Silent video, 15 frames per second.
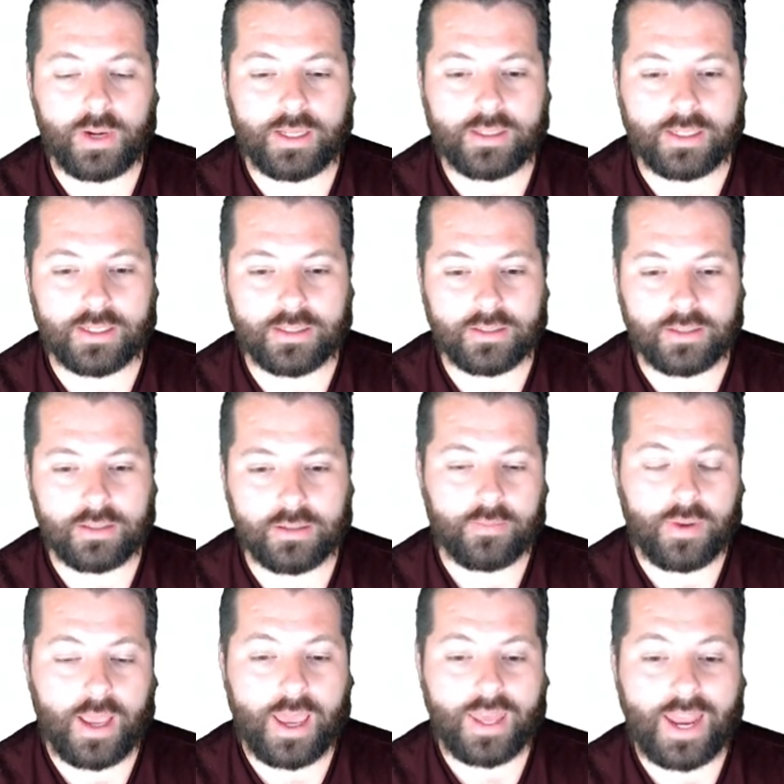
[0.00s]
list.
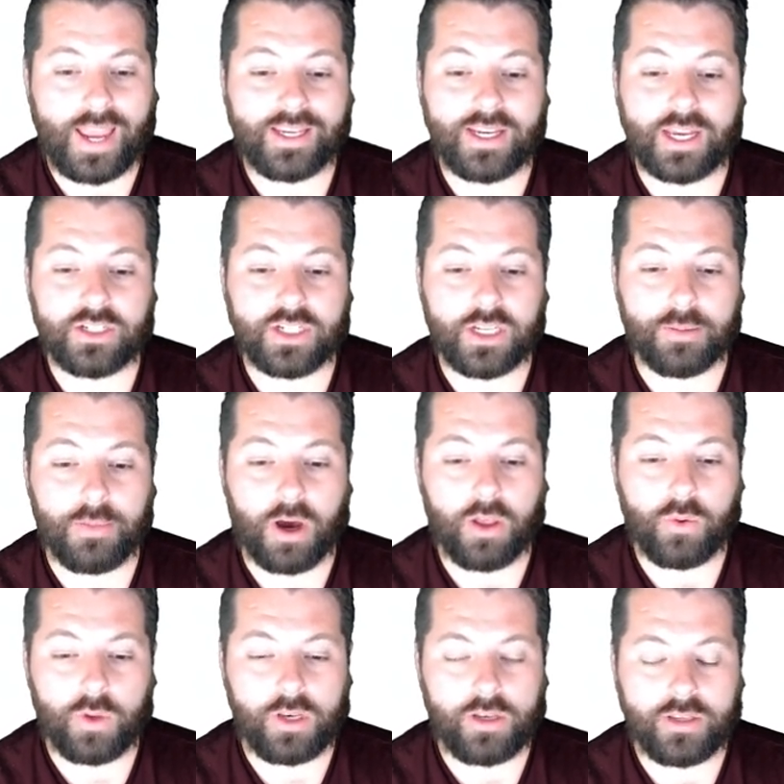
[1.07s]
And I can actually come all
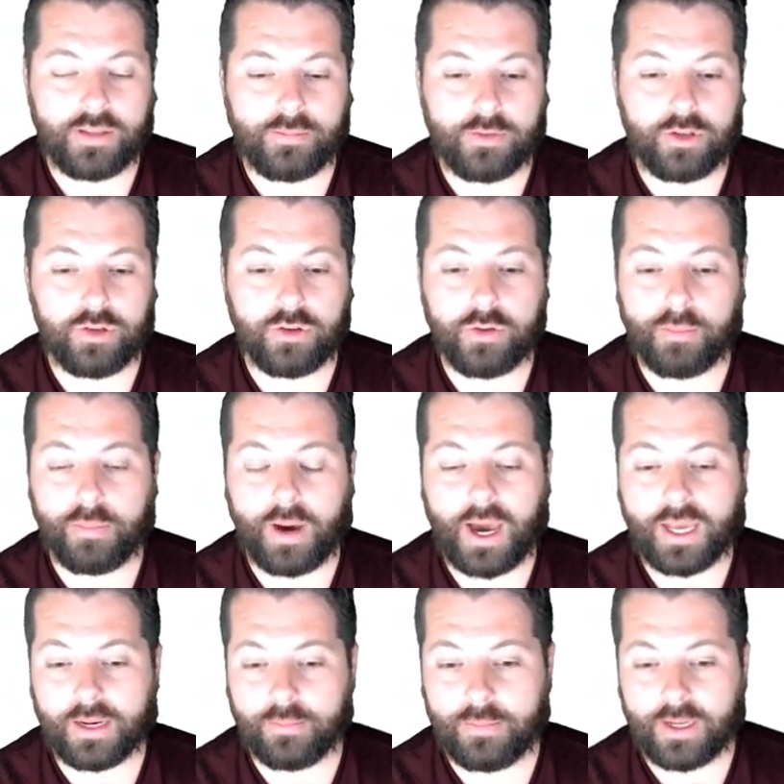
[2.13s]
the way to the
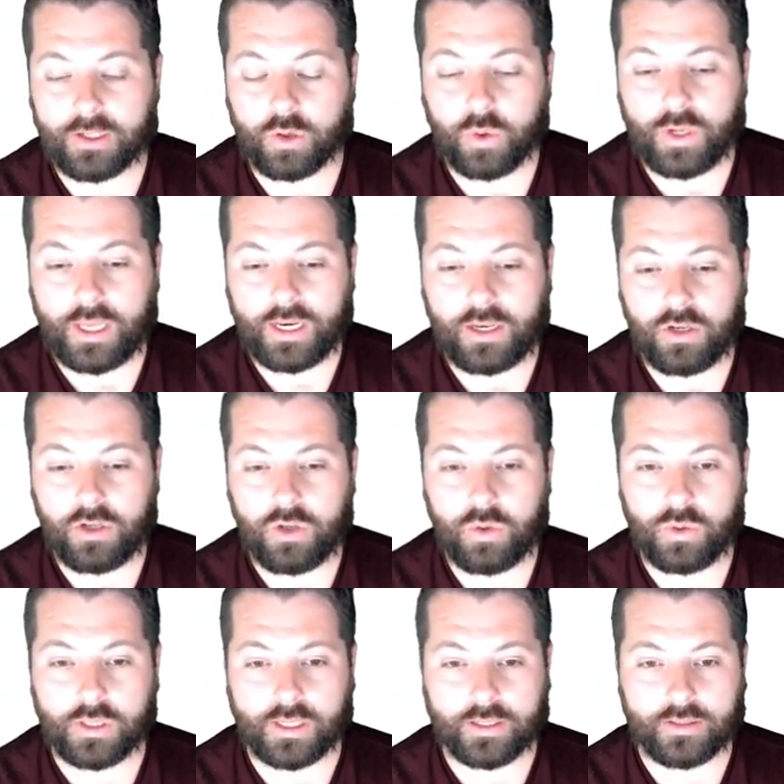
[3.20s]
bottom and create a new
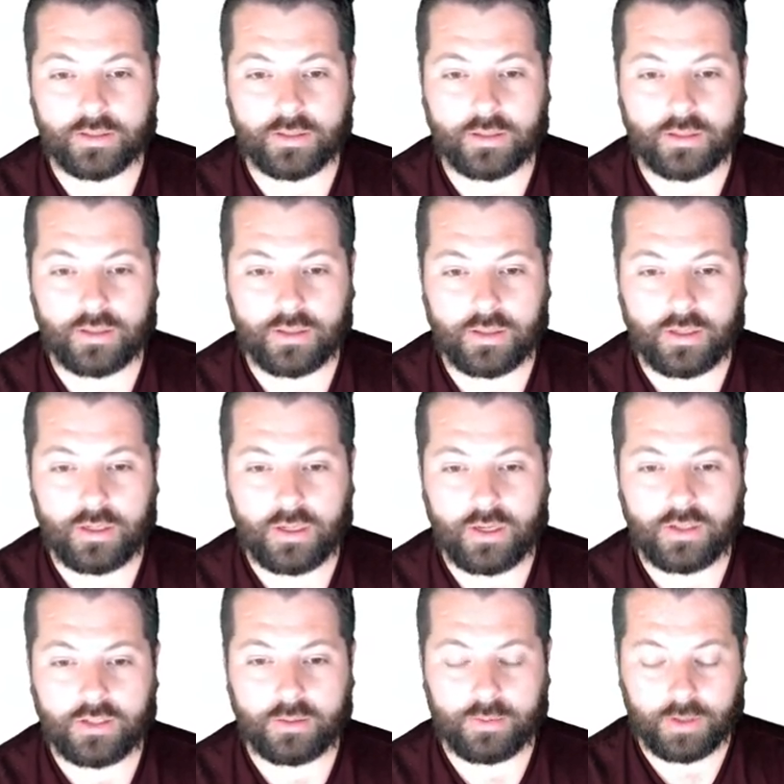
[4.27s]
list.
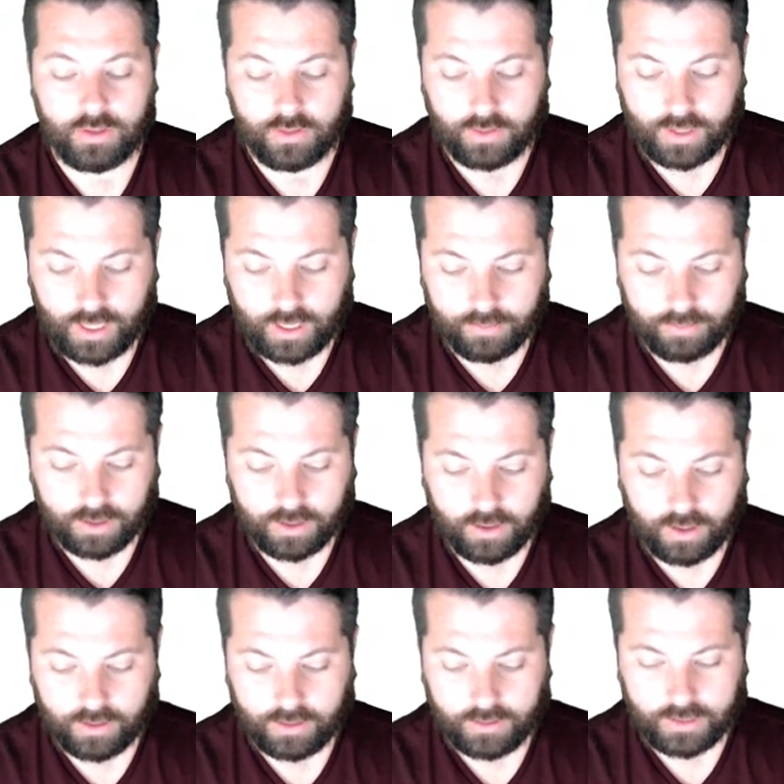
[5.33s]
So I'm gonna do that. I'm gonna
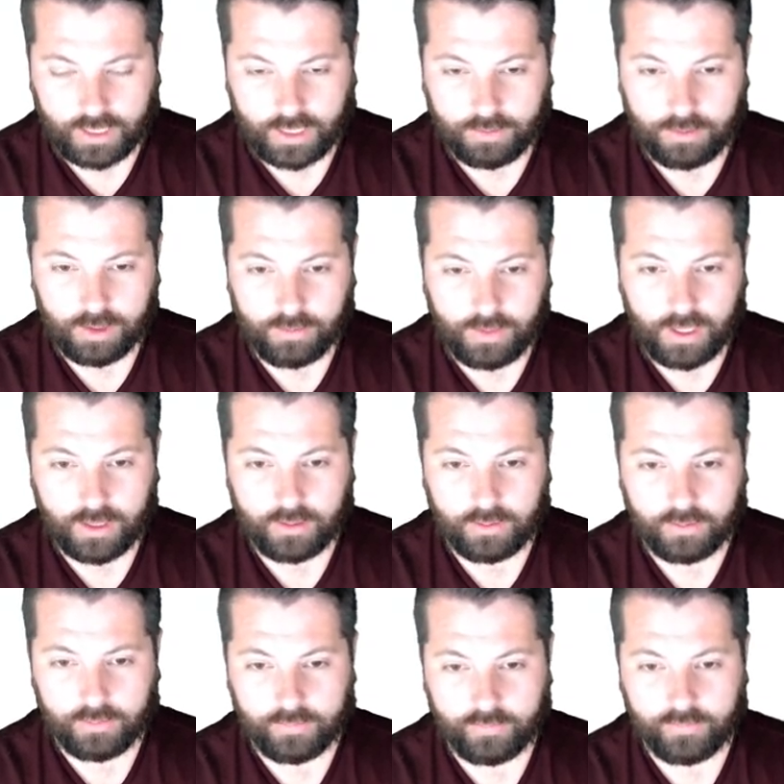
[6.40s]
call this KW command.
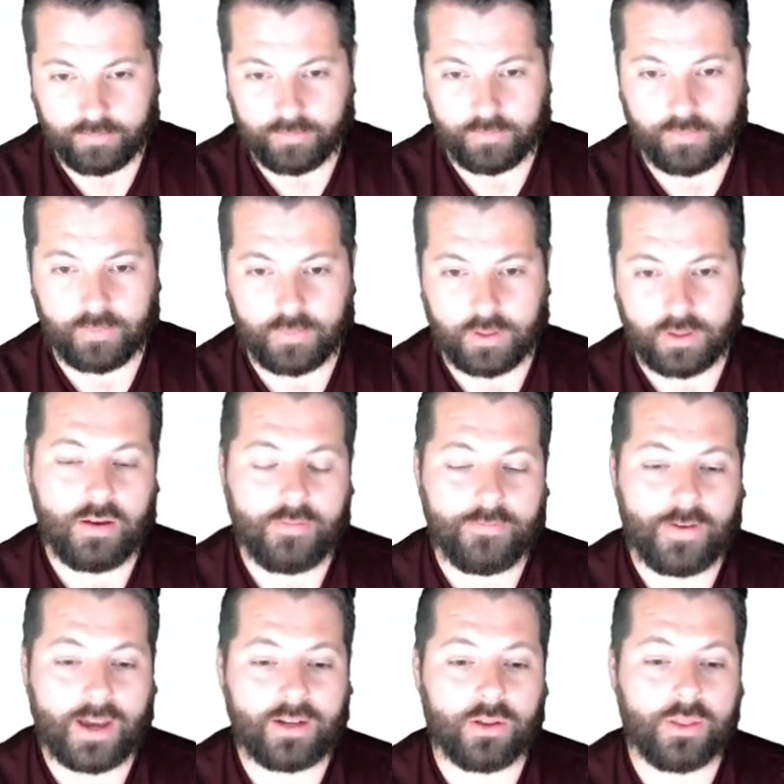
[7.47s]

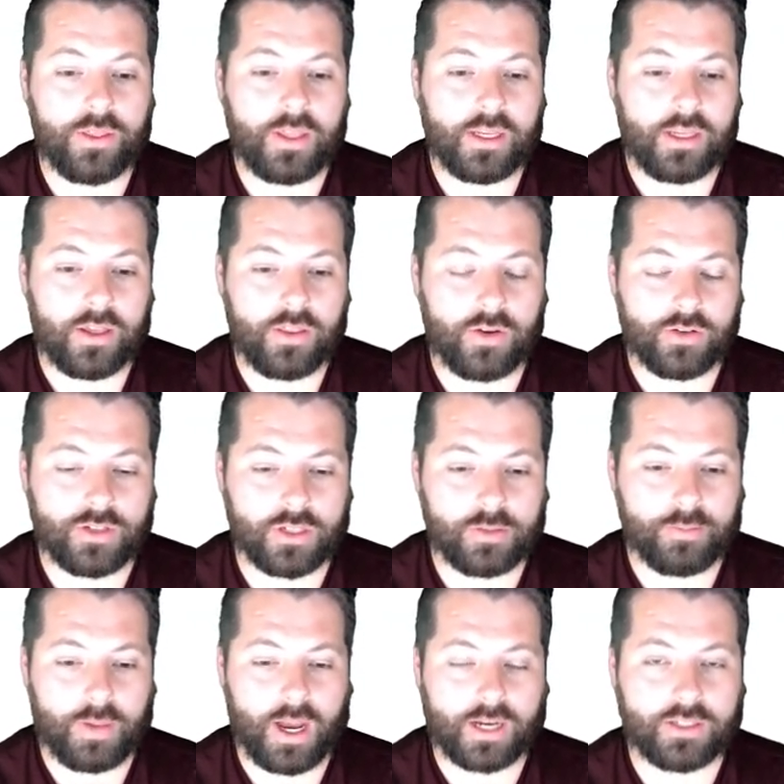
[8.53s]
Final thing, there's this
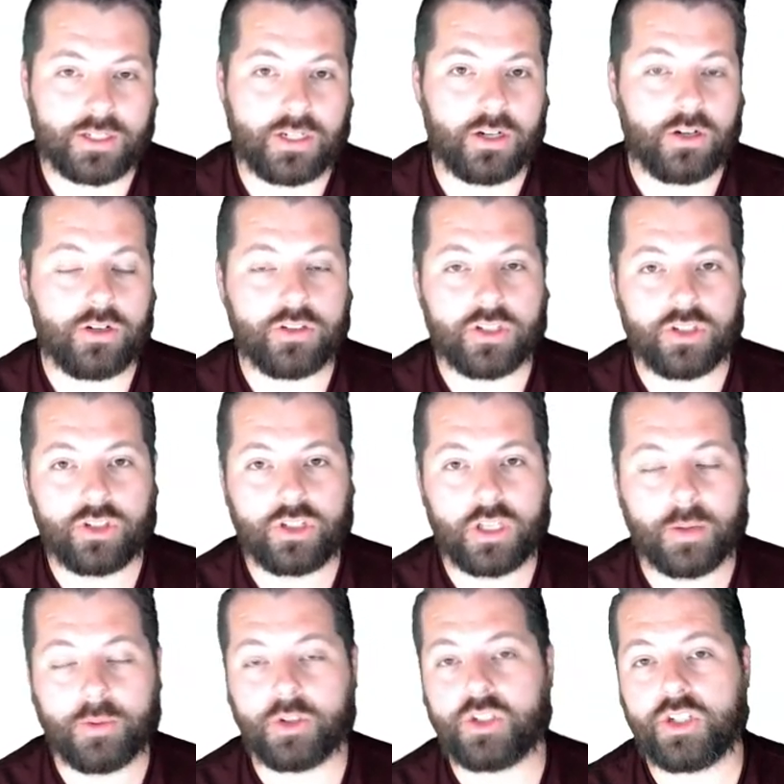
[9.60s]
box here. Just
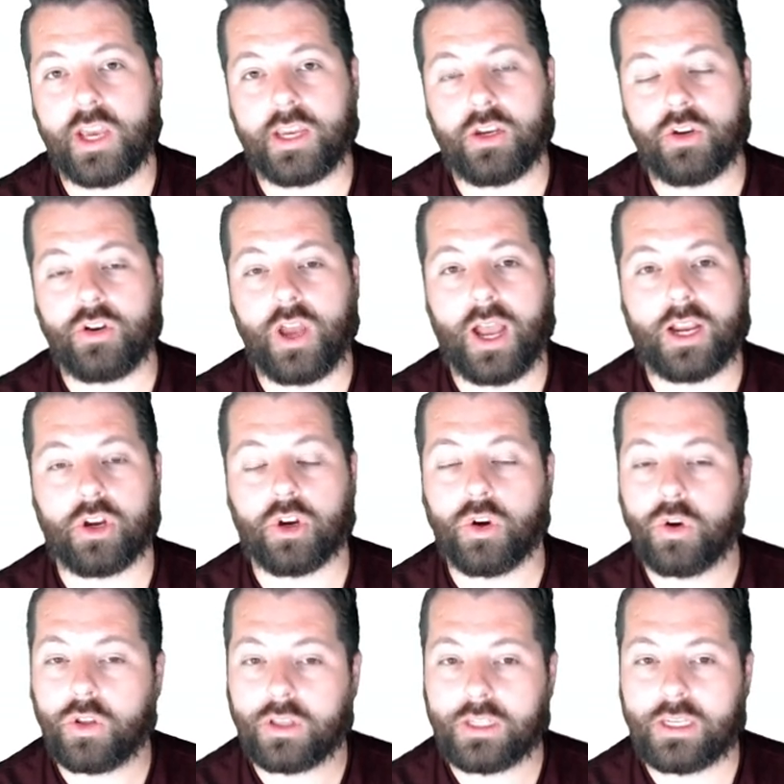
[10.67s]
double check you're not
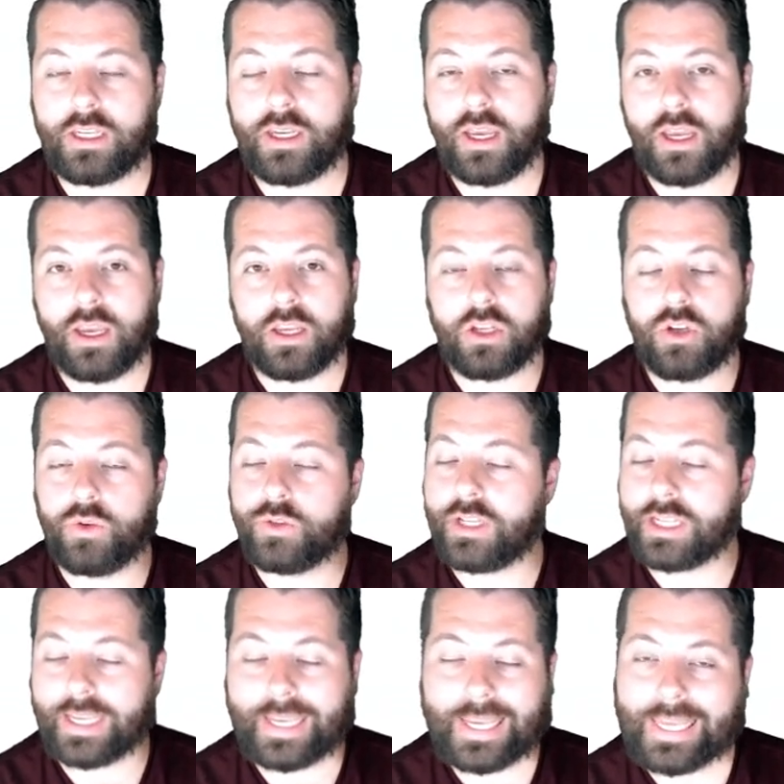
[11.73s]
currently
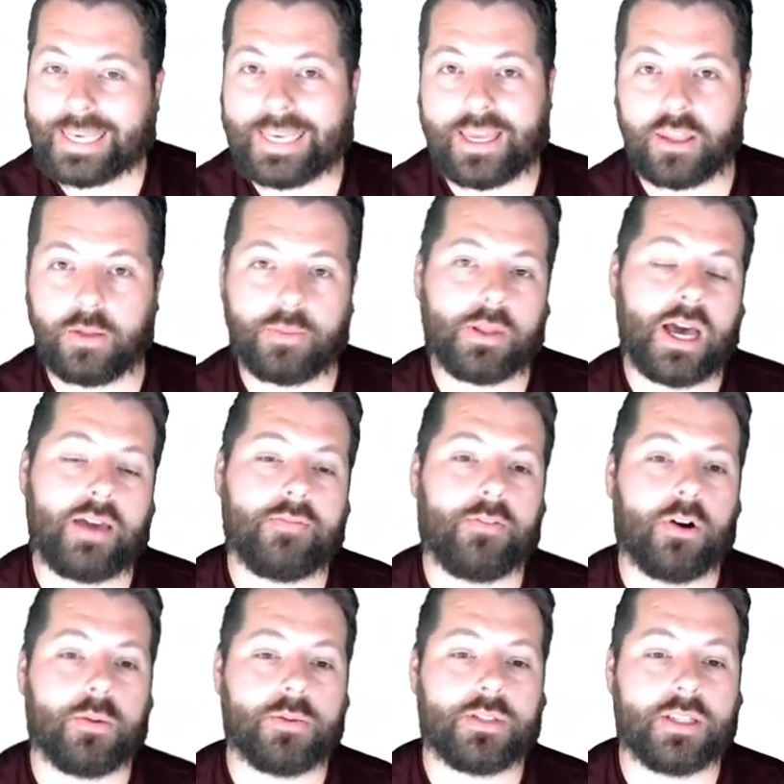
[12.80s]
using any other
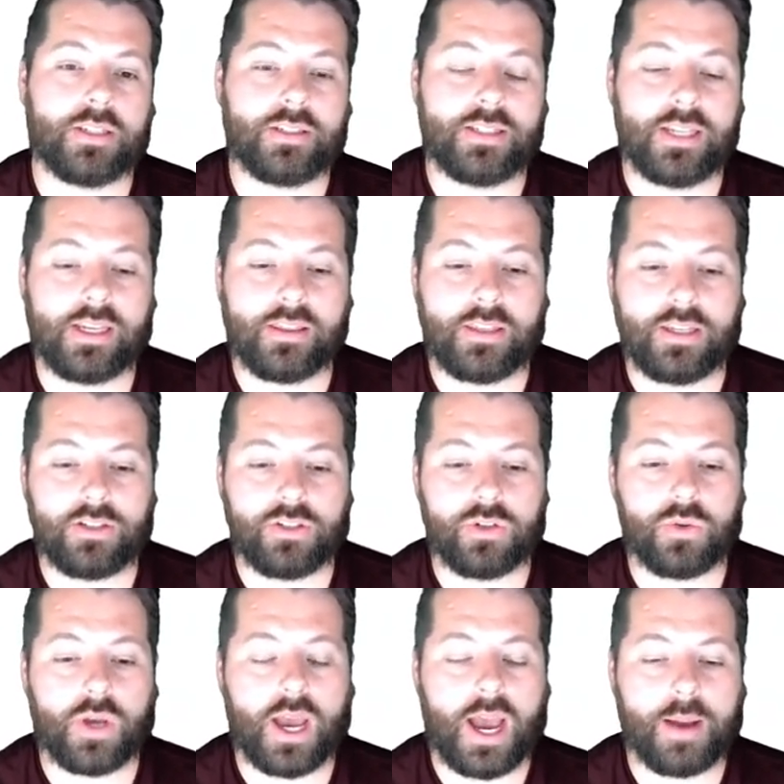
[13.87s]
platforms to sync these
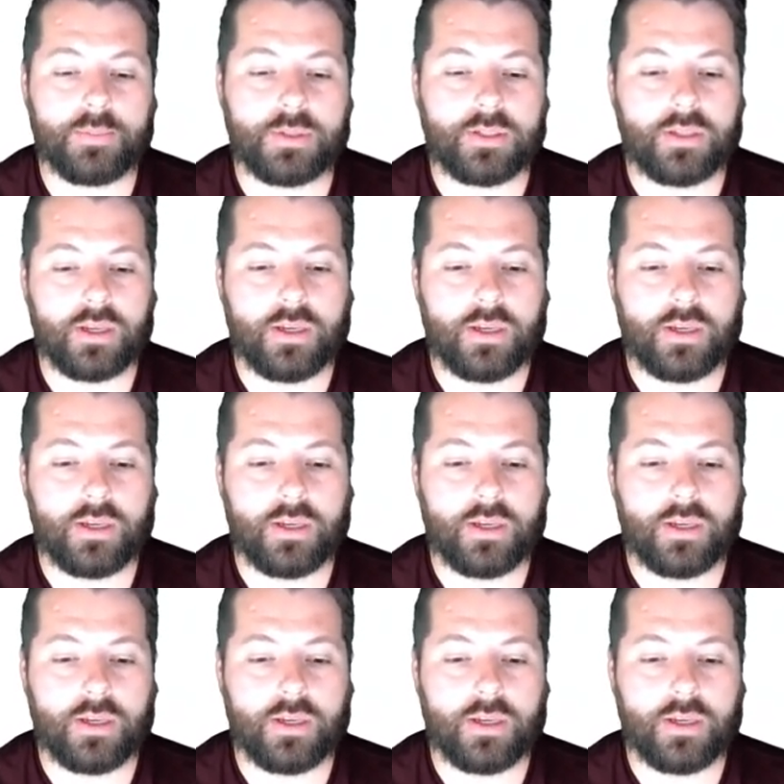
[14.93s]
two apps